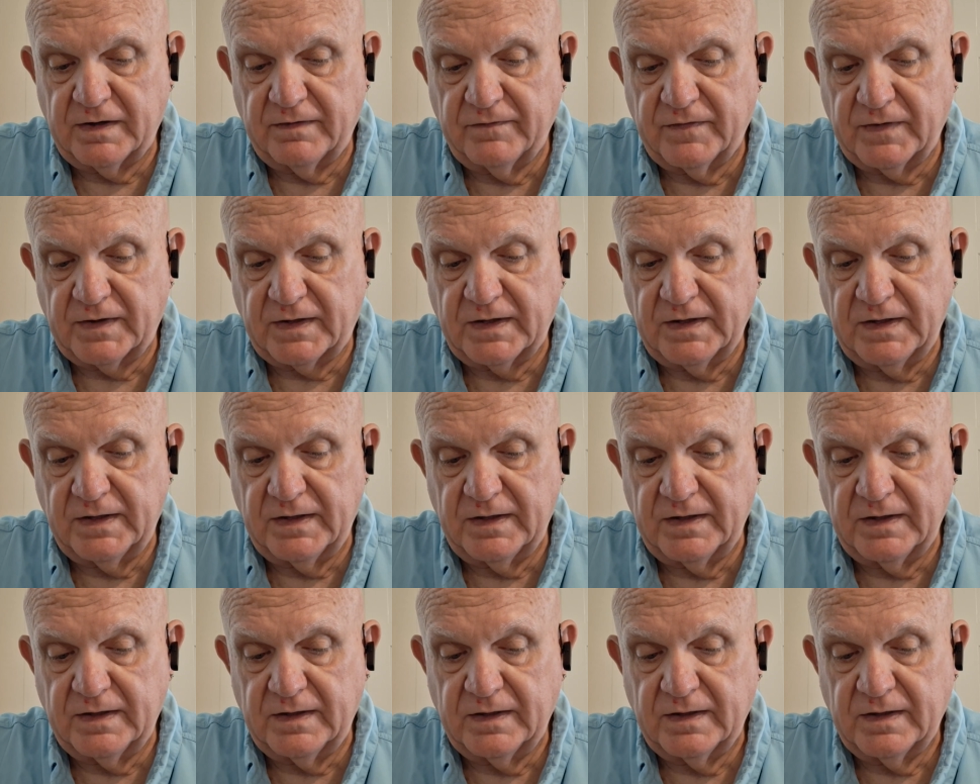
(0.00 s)
of the
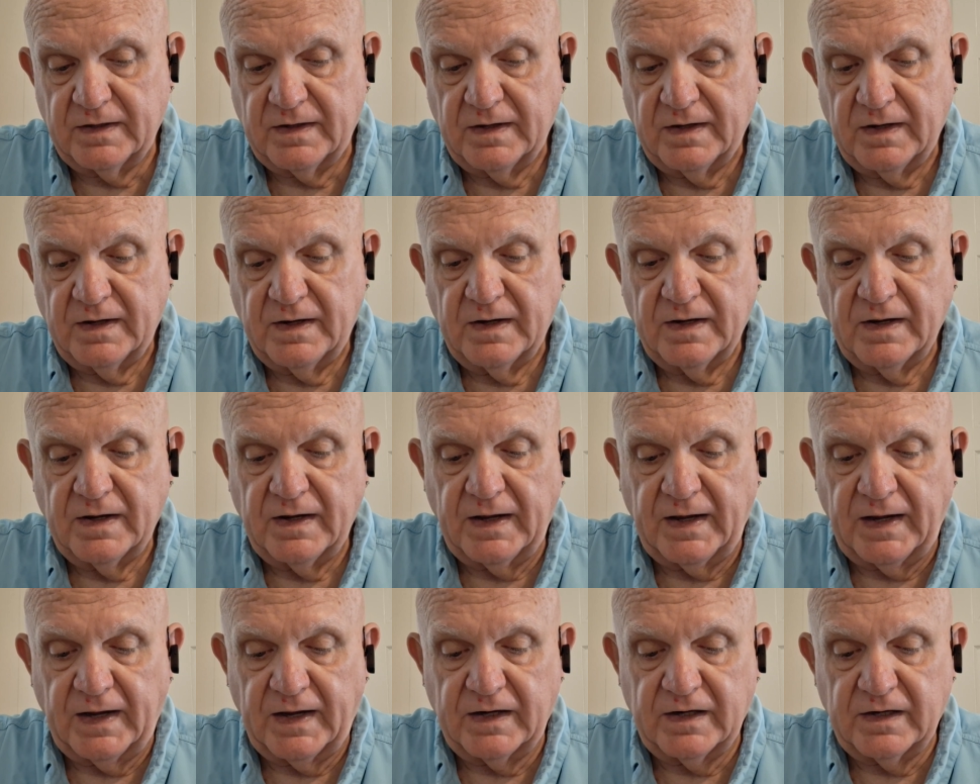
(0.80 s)
king
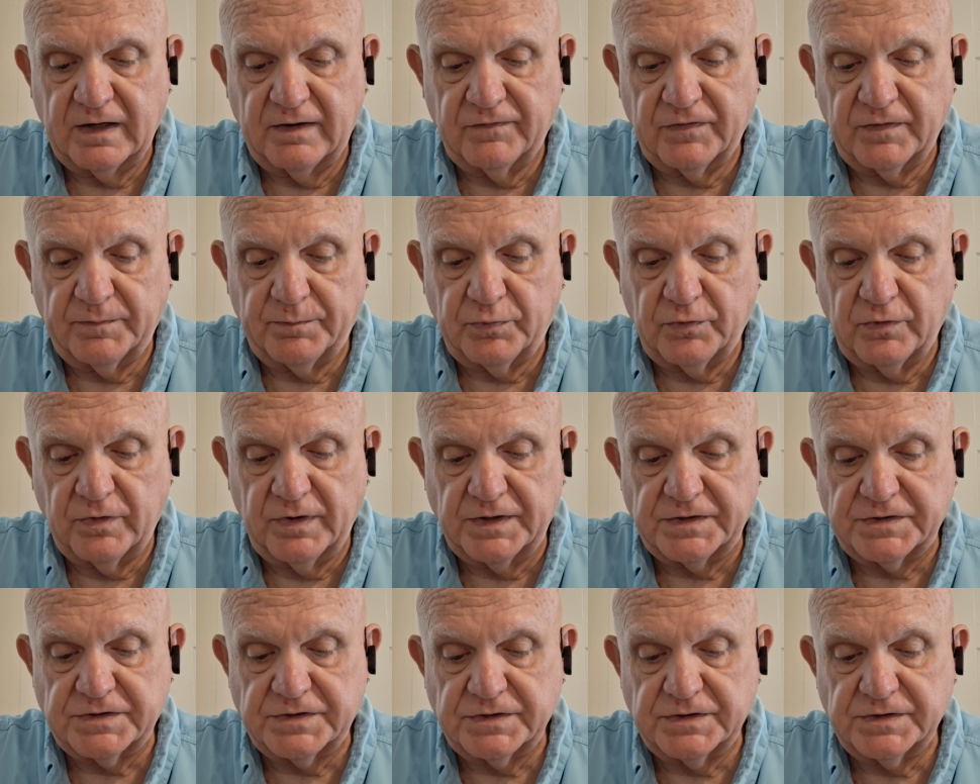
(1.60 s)
and of the
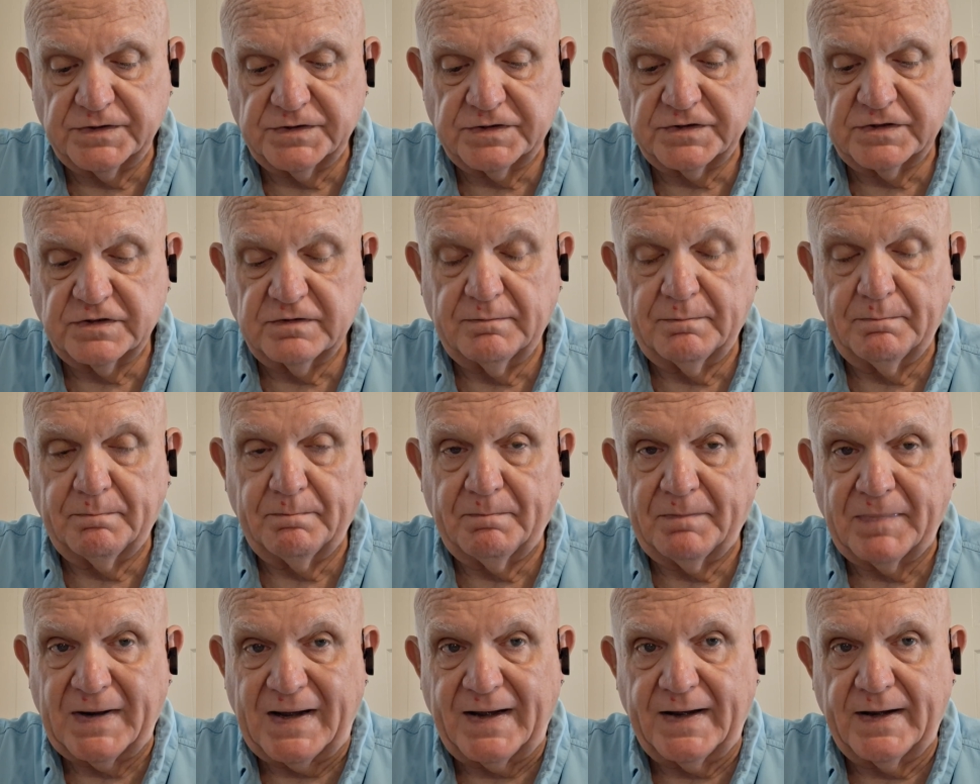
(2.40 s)
princes
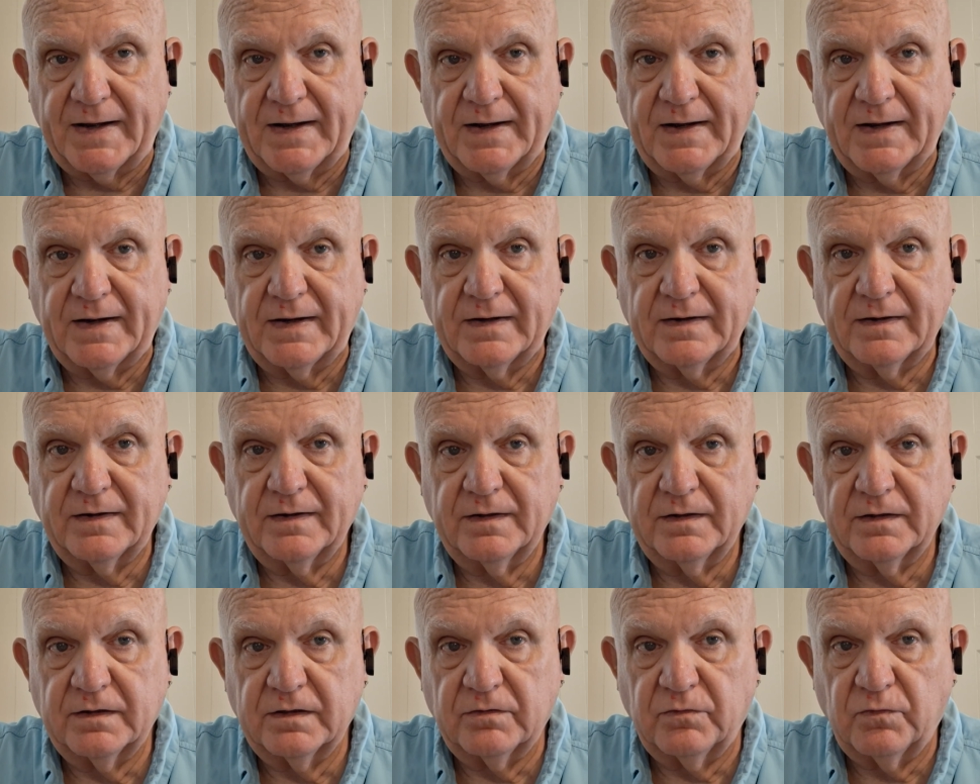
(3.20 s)
by
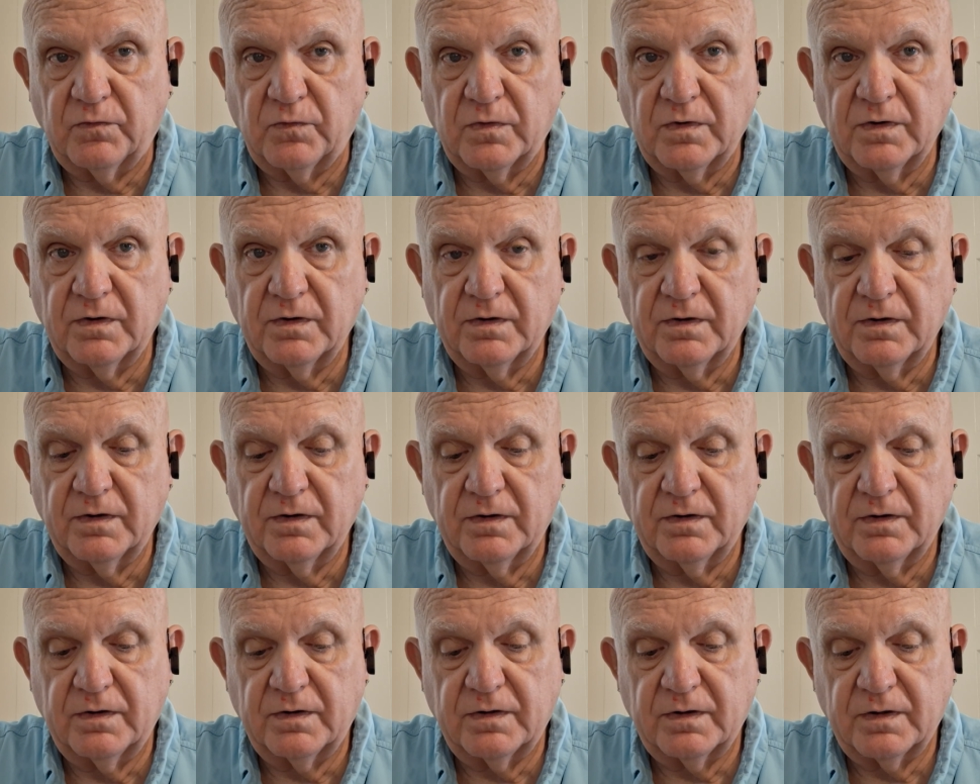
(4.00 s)
the
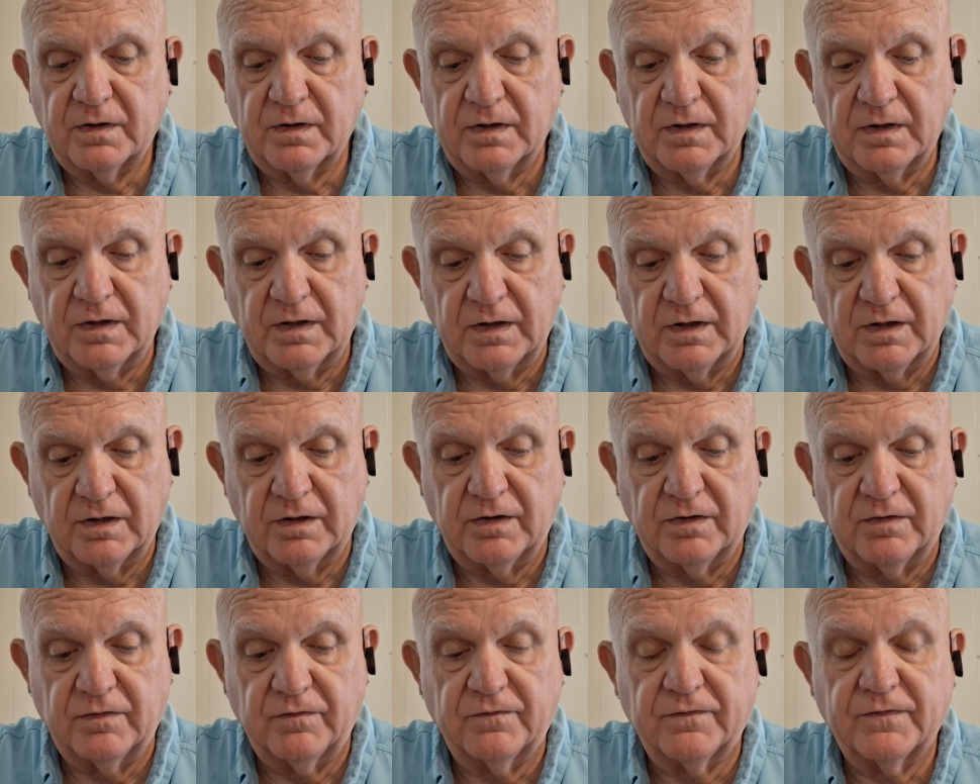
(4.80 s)
word
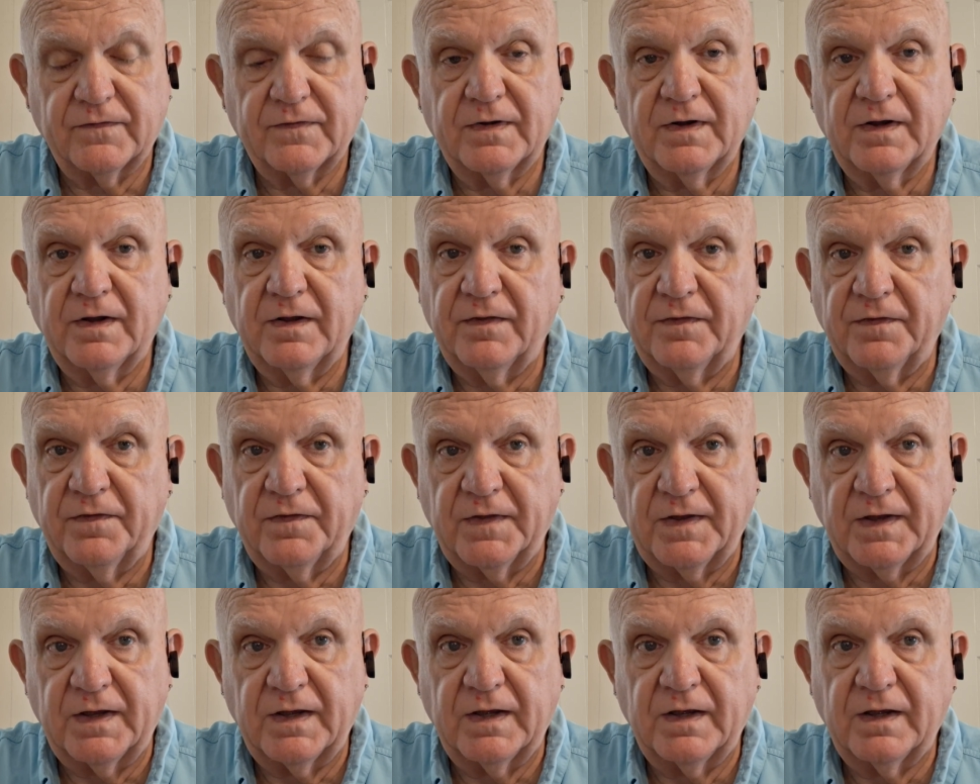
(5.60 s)
of
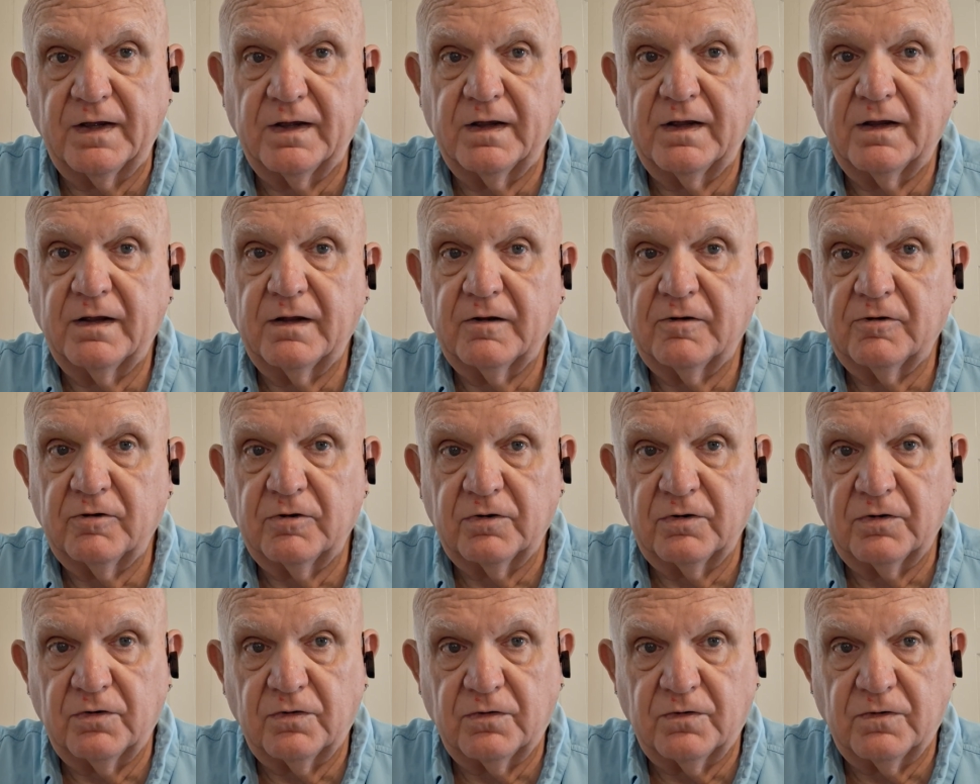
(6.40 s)
the
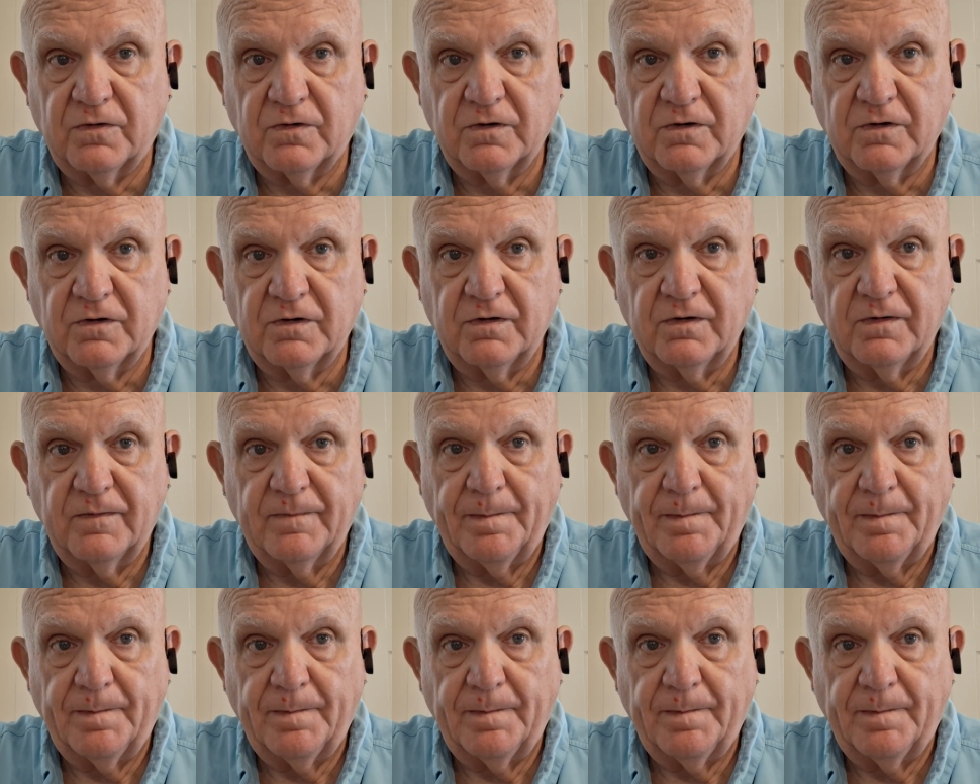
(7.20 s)
Lord